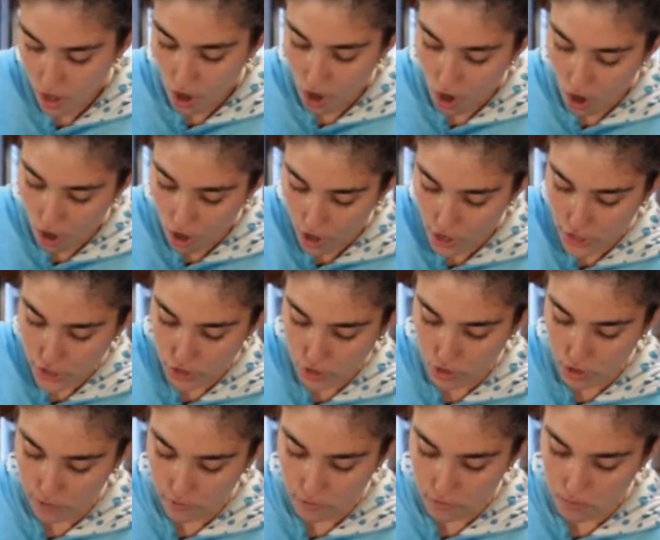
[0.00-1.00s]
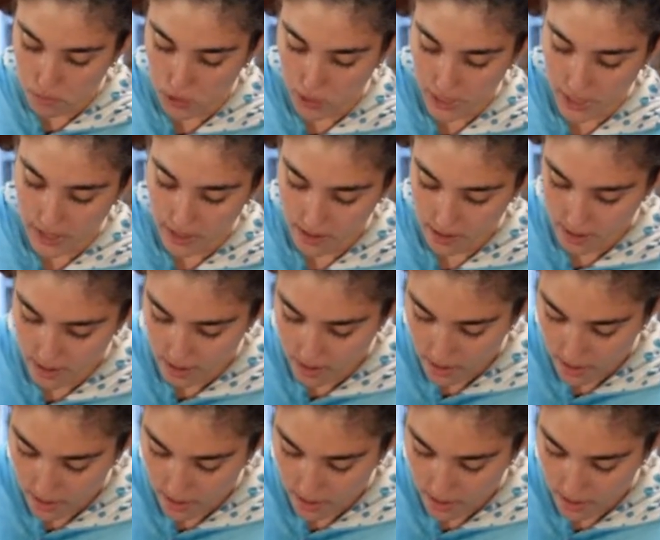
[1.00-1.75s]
hard. You do have to put in